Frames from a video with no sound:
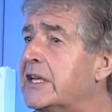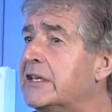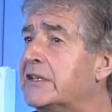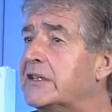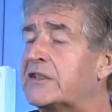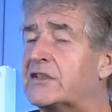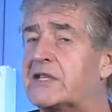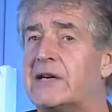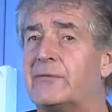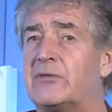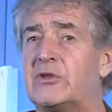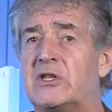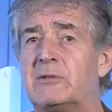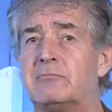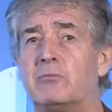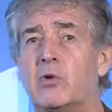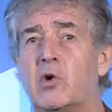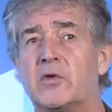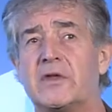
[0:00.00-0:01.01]
discovered
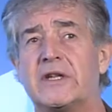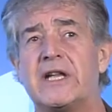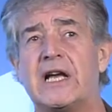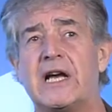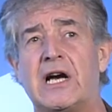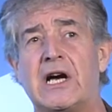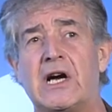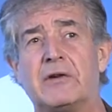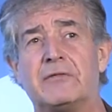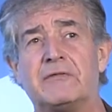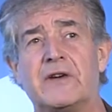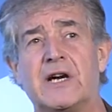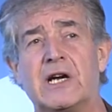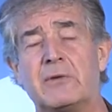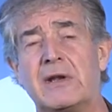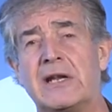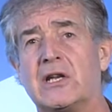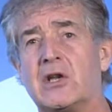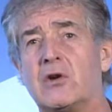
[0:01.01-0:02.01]
that more than half
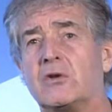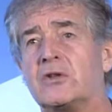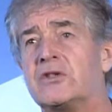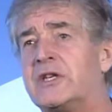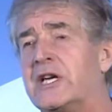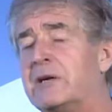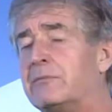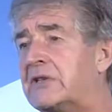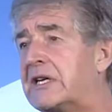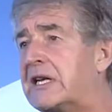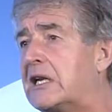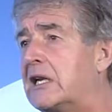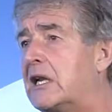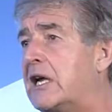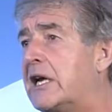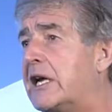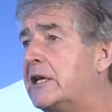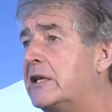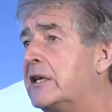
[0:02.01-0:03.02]
are in long-term
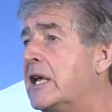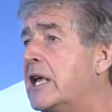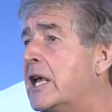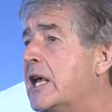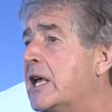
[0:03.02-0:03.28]
decline